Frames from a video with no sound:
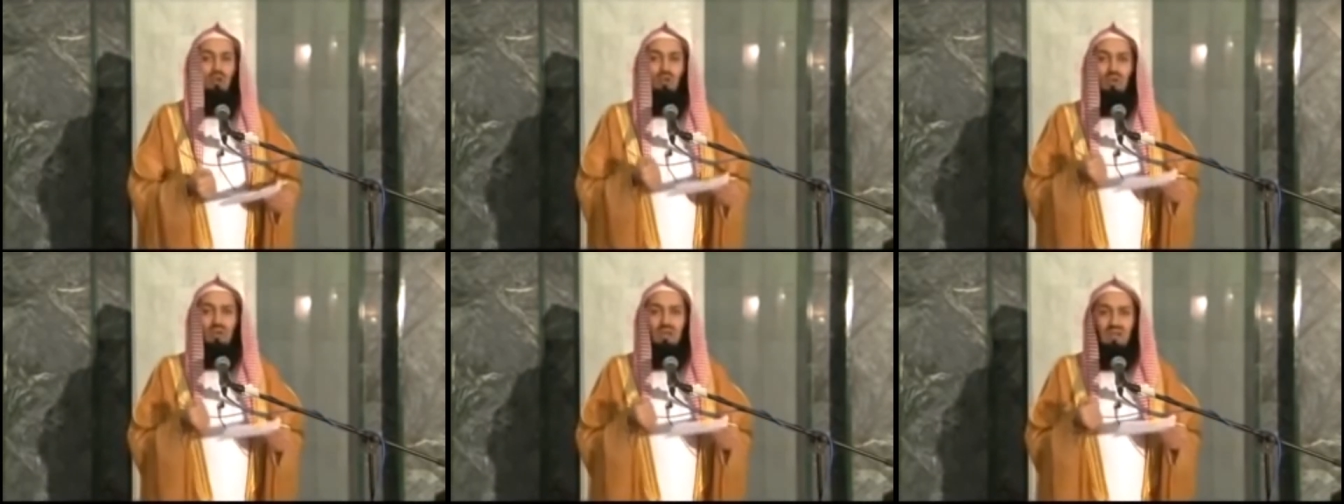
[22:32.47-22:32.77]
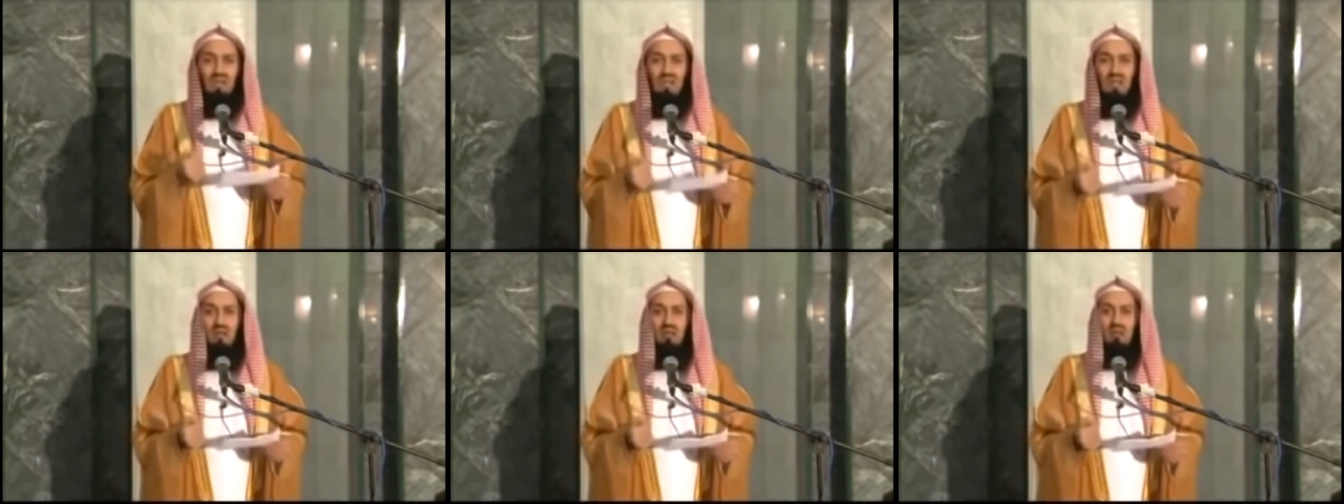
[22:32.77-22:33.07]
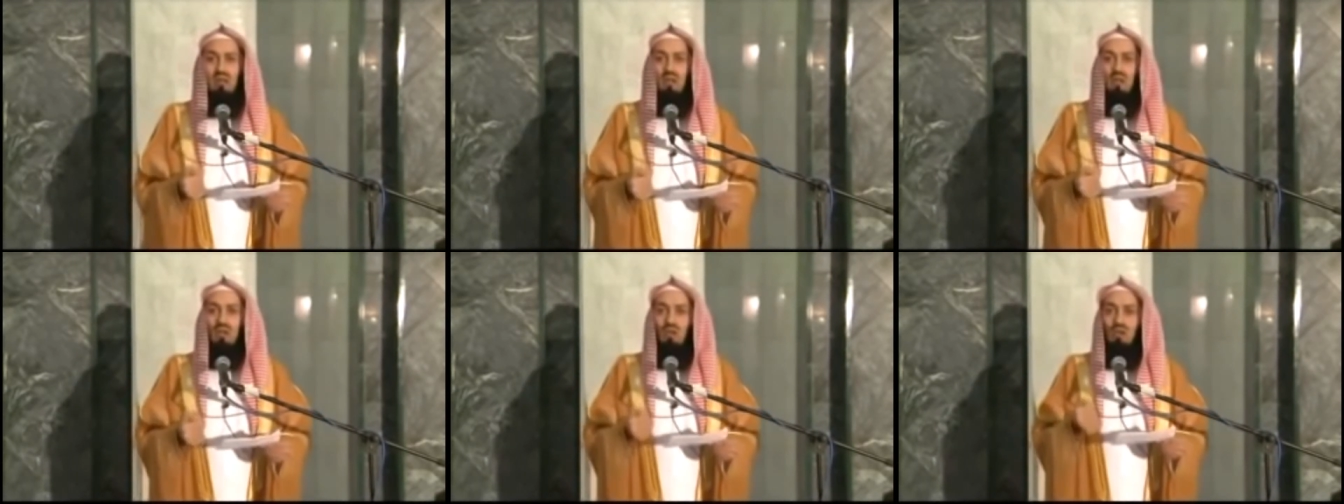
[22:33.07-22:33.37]
who will
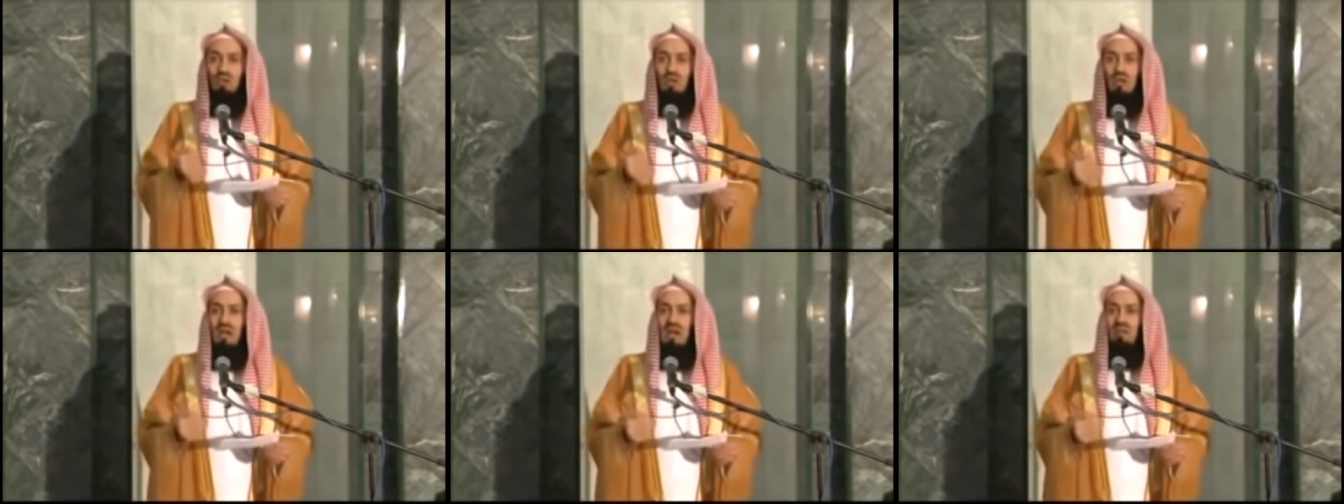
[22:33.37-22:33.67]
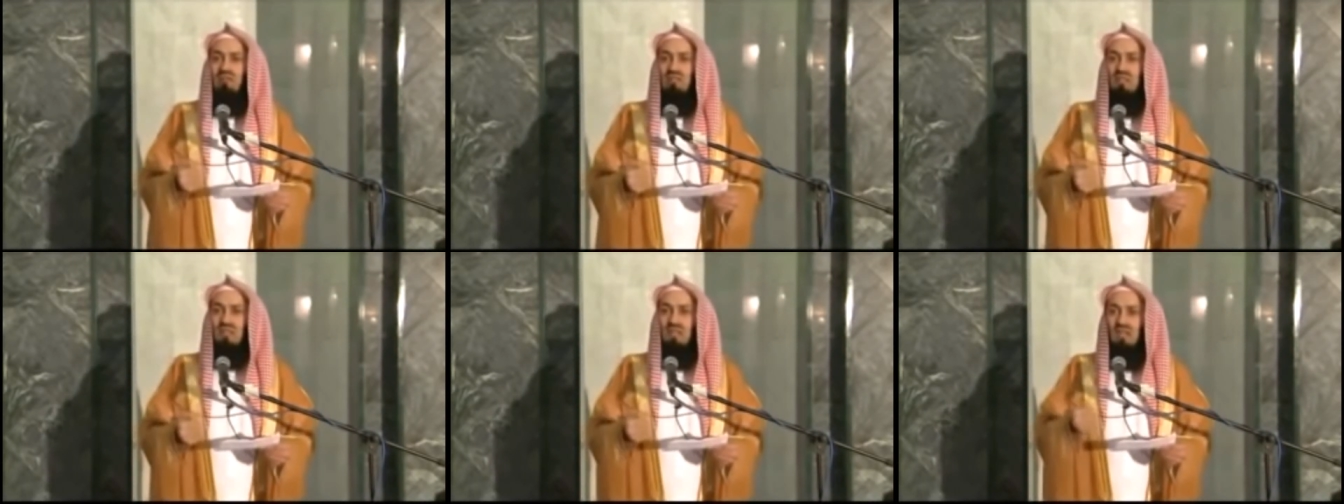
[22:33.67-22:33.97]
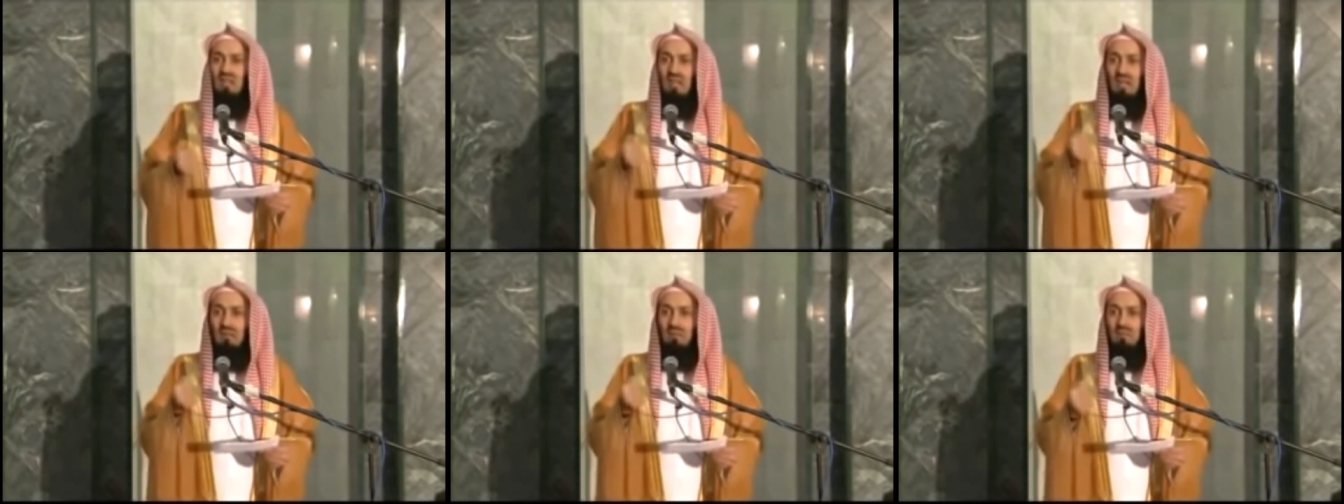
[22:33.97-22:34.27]
then look after
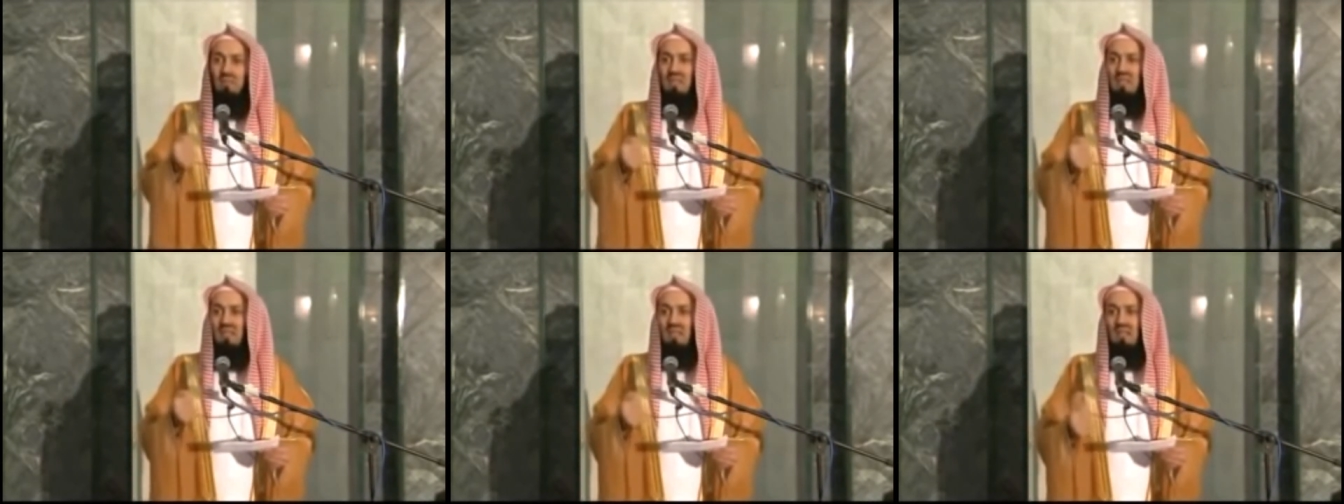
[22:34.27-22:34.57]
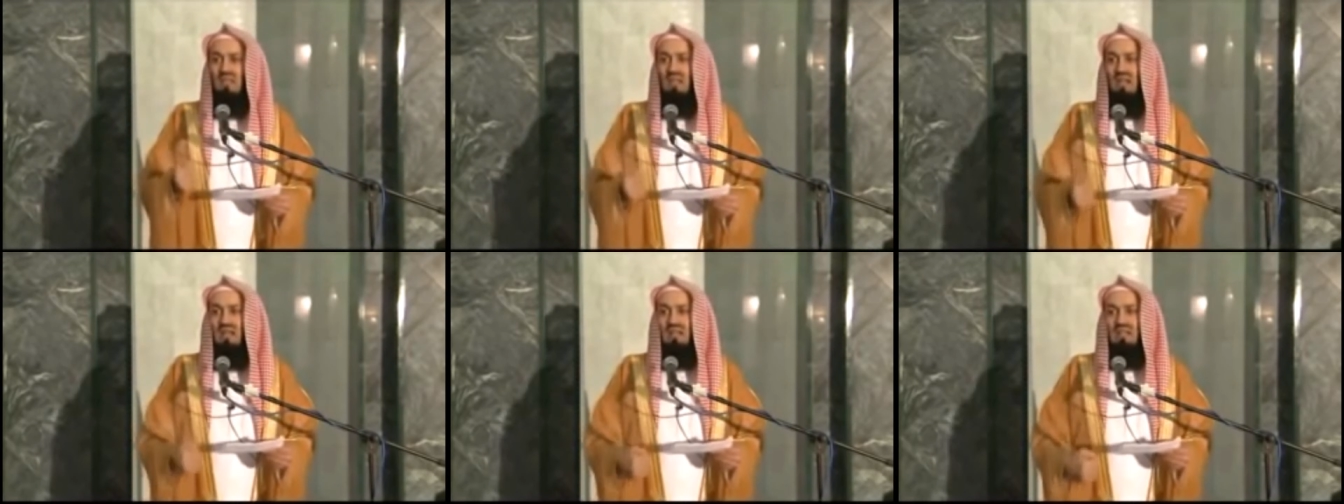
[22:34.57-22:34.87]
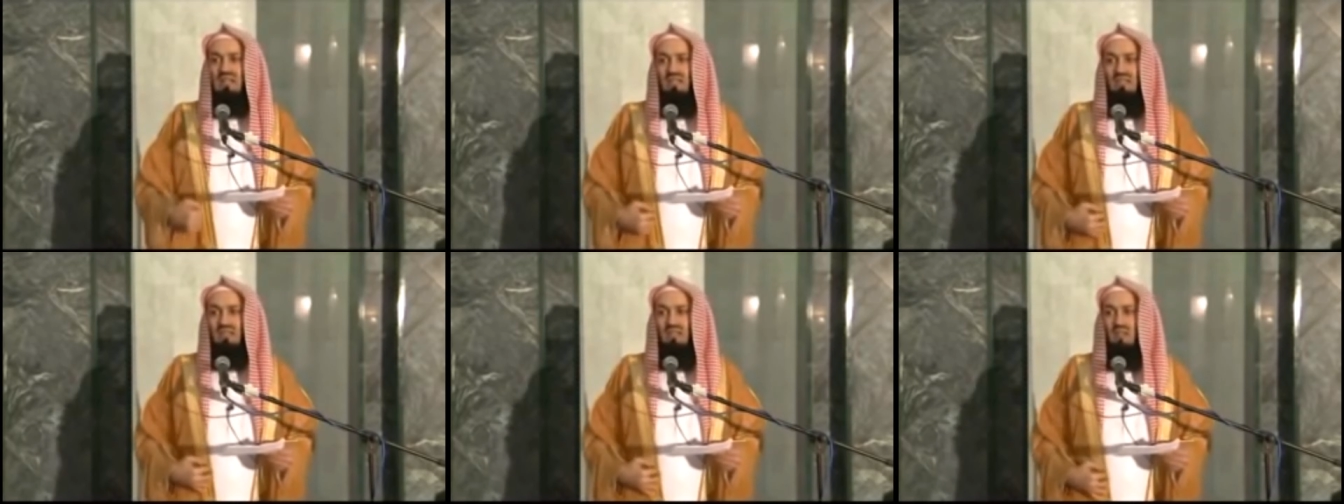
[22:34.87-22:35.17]
her and be her
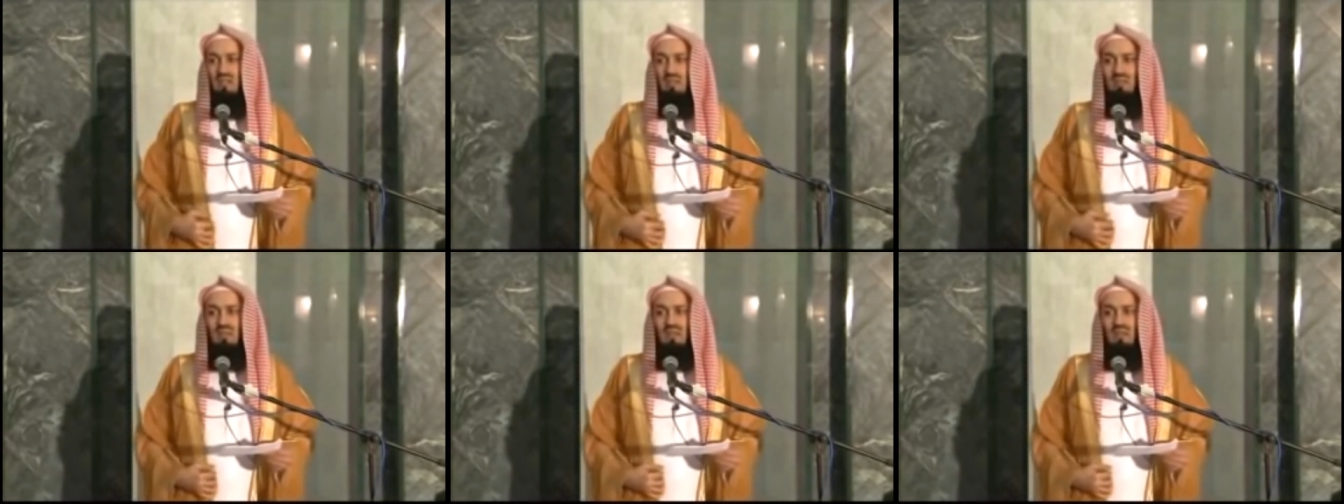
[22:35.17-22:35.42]
guardian.